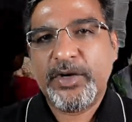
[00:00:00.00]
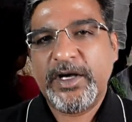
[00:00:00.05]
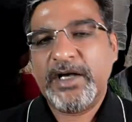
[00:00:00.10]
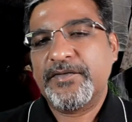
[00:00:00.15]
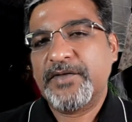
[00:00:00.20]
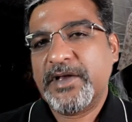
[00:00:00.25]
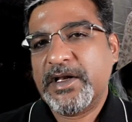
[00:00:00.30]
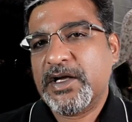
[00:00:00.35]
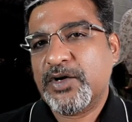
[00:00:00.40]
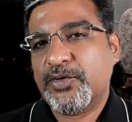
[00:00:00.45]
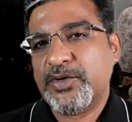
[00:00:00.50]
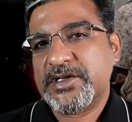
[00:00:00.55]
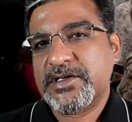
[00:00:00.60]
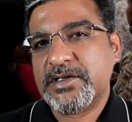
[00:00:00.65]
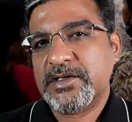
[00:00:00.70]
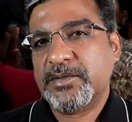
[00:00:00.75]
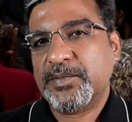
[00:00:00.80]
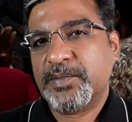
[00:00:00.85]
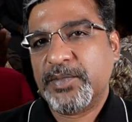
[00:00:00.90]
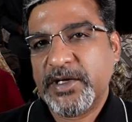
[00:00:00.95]
have any
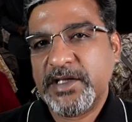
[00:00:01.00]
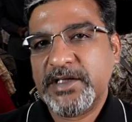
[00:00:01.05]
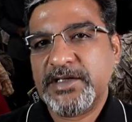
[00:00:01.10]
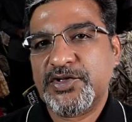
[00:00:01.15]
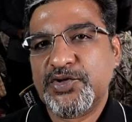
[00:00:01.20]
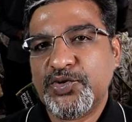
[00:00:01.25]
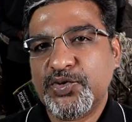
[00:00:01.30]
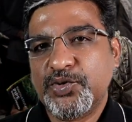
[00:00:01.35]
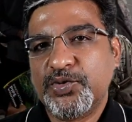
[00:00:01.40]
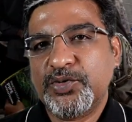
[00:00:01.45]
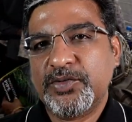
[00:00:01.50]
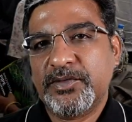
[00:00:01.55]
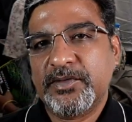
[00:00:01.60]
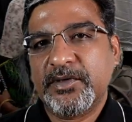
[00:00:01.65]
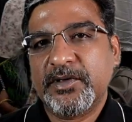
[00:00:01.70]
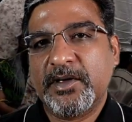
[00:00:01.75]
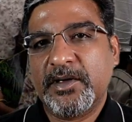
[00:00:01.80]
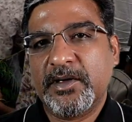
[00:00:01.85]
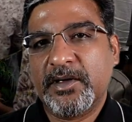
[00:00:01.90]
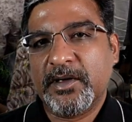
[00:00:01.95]
question, please do
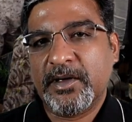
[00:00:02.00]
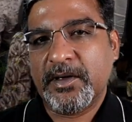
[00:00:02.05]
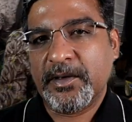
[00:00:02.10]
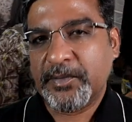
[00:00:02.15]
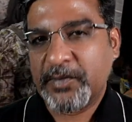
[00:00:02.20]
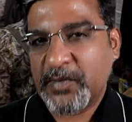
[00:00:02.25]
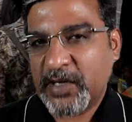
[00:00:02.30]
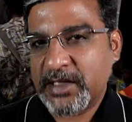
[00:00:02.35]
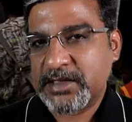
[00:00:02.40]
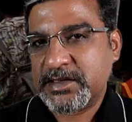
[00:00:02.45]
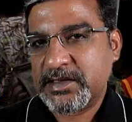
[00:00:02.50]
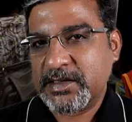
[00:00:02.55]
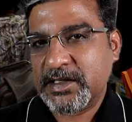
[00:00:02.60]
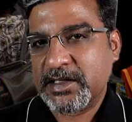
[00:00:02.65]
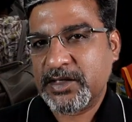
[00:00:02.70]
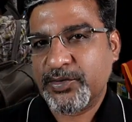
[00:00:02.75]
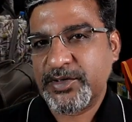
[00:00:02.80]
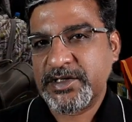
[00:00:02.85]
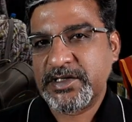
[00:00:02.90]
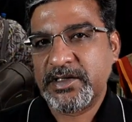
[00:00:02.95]
ask
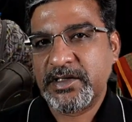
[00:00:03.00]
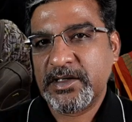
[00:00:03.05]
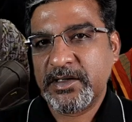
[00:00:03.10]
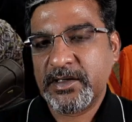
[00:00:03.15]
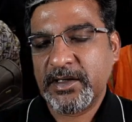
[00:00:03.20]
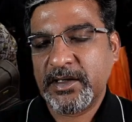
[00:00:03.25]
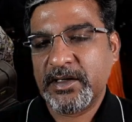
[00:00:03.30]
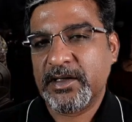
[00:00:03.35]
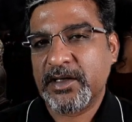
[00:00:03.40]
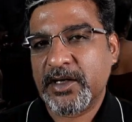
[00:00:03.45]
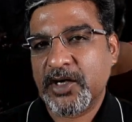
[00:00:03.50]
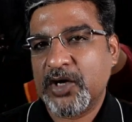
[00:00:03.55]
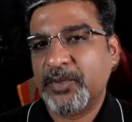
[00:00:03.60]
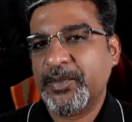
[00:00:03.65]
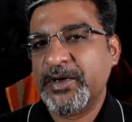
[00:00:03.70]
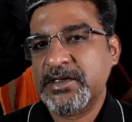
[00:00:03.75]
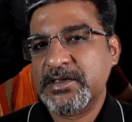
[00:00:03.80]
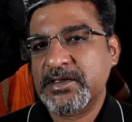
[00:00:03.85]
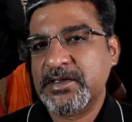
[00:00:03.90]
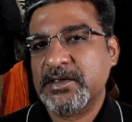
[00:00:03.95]
that question in the
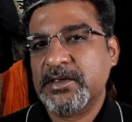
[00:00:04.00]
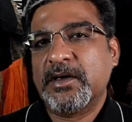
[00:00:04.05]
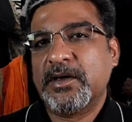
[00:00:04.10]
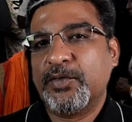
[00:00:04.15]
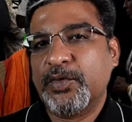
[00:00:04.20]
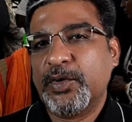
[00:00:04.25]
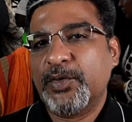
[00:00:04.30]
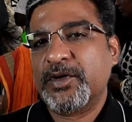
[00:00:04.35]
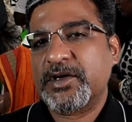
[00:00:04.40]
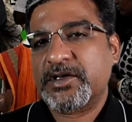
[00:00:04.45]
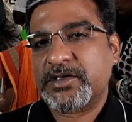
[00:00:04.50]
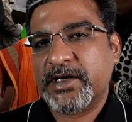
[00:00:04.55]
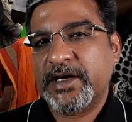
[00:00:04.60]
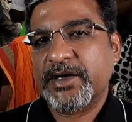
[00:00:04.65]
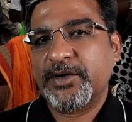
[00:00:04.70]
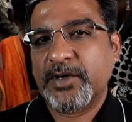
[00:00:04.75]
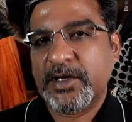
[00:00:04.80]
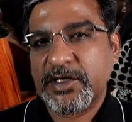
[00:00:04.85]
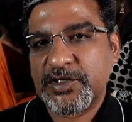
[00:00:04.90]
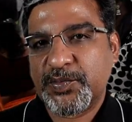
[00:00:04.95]
comments. We will try
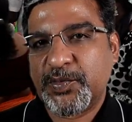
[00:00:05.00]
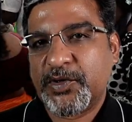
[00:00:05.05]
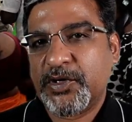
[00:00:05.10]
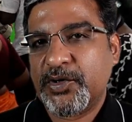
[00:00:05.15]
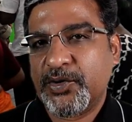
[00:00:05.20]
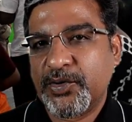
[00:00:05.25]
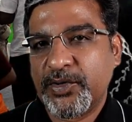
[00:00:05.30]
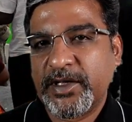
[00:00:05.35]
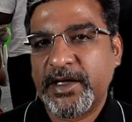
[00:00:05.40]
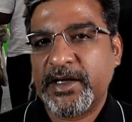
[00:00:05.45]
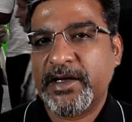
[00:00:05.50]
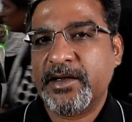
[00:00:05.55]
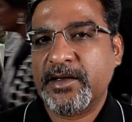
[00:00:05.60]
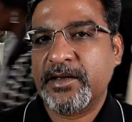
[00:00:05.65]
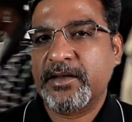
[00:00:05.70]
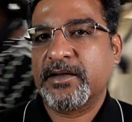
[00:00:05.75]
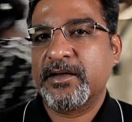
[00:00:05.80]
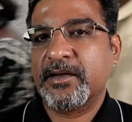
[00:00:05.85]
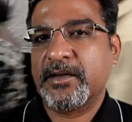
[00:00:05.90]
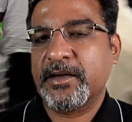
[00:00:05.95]
to respond to that
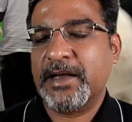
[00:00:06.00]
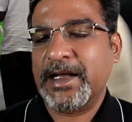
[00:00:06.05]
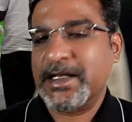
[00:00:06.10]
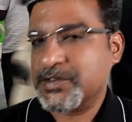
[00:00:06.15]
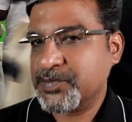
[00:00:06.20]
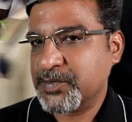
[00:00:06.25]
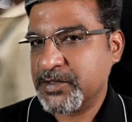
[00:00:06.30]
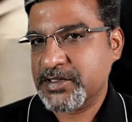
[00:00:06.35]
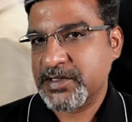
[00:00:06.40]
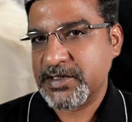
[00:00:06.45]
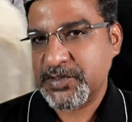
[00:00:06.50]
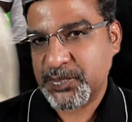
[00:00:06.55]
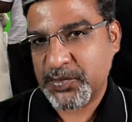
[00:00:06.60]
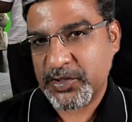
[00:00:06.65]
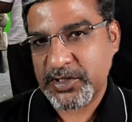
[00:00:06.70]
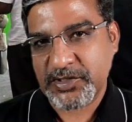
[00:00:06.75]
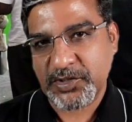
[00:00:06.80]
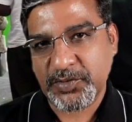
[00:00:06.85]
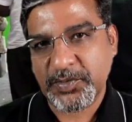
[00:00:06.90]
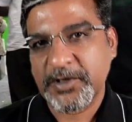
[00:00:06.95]
as much as
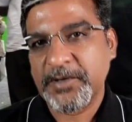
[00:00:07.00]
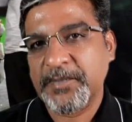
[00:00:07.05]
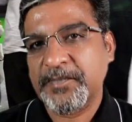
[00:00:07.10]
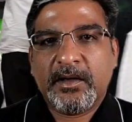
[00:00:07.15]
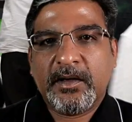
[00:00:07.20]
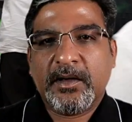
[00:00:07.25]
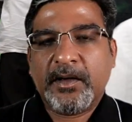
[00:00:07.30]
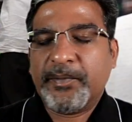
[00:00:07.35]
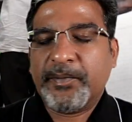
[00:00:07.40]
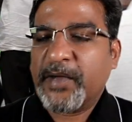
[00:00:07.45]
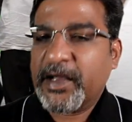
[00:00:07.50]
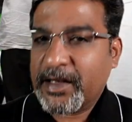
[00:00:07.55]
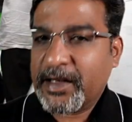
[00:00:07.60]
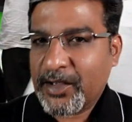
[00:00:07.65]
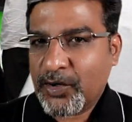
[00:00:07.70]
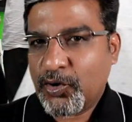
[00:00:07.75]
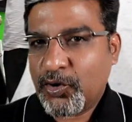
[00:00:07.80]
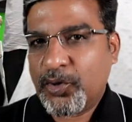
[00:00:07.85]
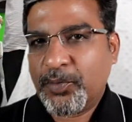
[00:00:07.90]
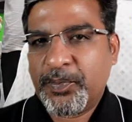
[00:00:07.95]
possible. And I
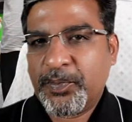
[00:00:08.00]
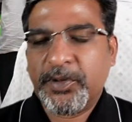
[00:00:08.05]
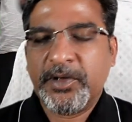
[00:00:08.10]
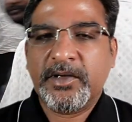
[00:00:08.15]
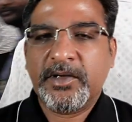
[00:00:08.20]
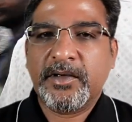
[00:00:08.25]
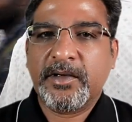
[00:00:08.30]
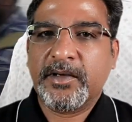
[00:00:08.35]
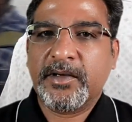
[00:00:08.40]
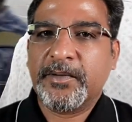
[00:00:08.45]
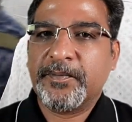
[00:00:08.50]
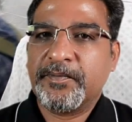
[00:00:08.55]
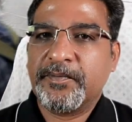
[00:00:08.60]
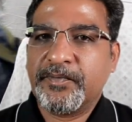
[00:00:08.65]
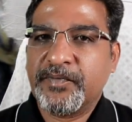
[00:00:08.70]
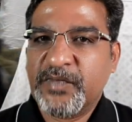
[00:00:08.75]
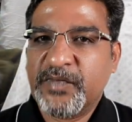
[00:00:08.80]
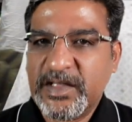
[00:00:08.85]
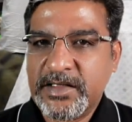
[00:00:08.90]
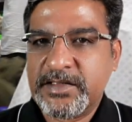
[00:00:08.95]
hope
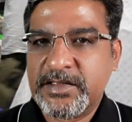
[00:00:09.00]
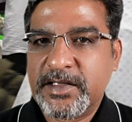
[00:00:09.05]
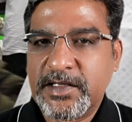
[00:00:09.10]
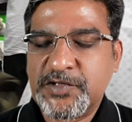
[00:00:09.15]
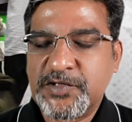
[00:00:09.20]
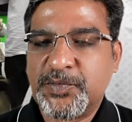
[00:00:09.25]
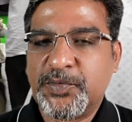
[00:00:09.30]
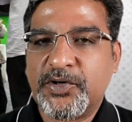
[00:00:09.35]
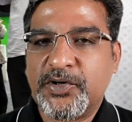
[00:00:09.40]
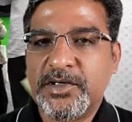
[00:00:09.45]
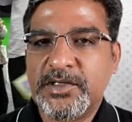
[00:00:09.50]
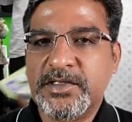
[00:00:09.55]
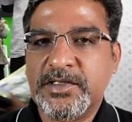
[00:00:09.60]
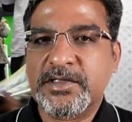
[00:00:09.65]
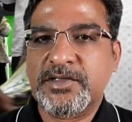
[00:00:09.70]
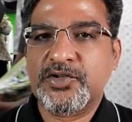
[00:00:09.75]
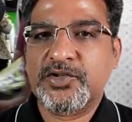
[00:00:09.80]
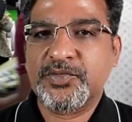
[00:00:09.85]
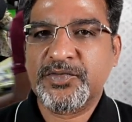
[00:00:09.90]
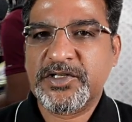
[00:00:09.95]
this
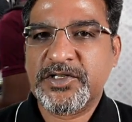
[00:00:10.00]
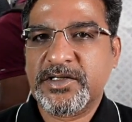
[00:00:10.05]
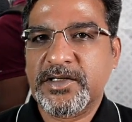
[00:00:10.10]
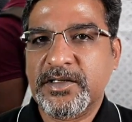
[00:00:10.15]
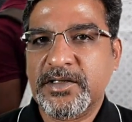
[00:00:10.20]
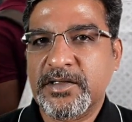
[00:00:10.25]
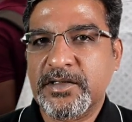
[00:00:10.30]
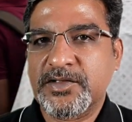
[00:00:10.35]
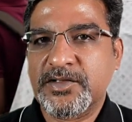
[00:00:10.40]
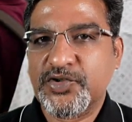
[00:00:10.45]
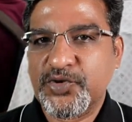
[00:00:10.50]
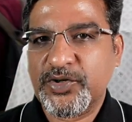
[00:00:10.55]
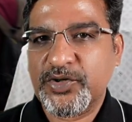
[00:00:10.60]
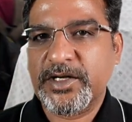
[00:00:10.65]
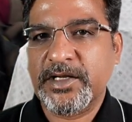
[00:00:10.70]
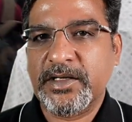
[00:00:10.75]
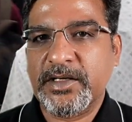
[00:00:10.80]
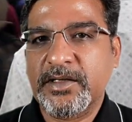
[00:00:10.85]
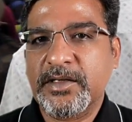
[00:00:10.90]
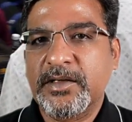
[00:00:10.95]
response to Mr.
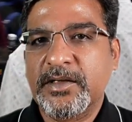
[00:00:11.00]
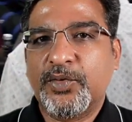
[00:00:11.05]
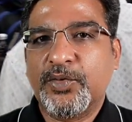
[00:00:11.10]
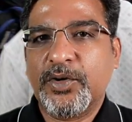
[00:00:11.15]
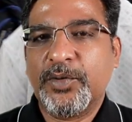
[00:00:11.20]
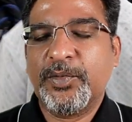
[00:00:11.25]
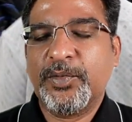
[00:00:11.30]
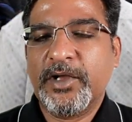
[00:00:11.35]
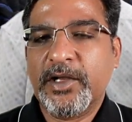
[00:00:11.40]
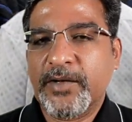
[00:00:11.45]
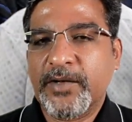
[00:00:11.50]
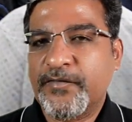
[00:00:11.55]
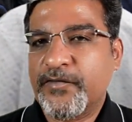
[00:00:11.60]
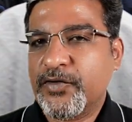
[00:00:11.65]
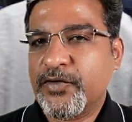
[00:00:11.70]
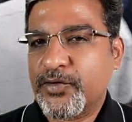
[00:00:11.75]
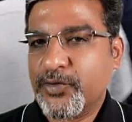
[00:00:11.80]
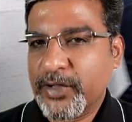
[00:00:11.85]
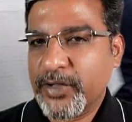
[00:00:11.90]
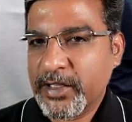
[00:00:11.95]
Surya would be helpful to